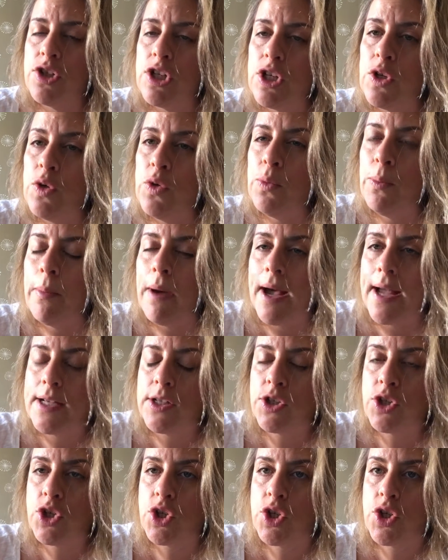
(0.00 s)
too
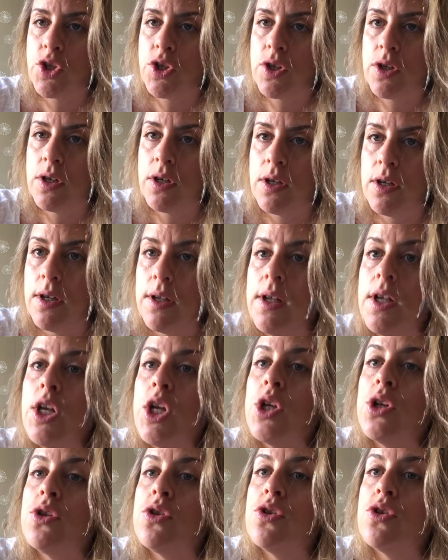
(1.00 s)
much,
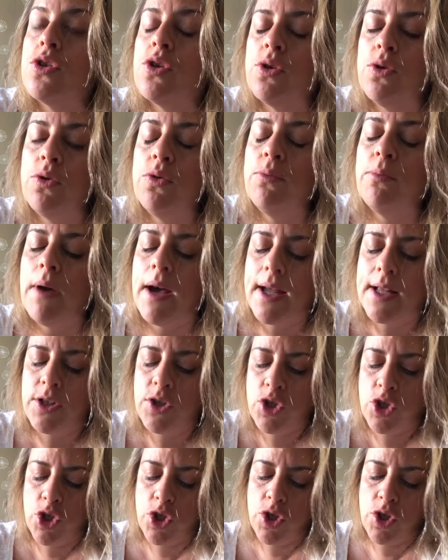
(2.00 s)
too
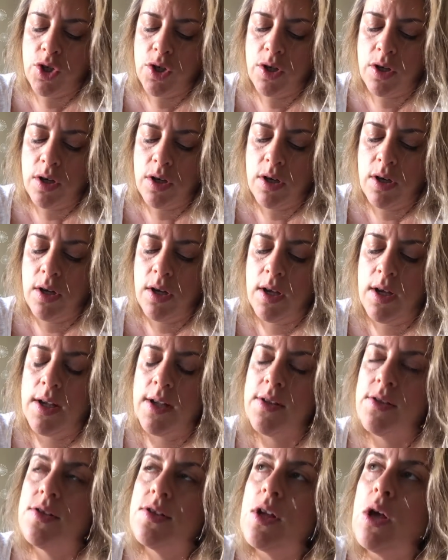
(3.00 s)
much.
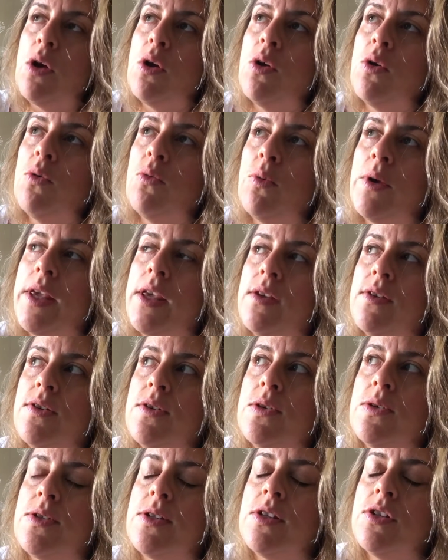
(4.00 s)
So we
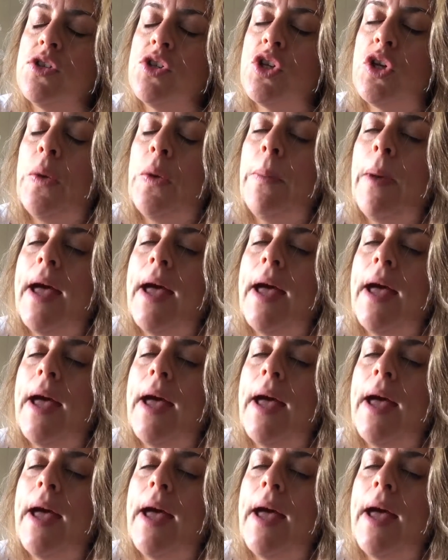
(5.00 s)
use too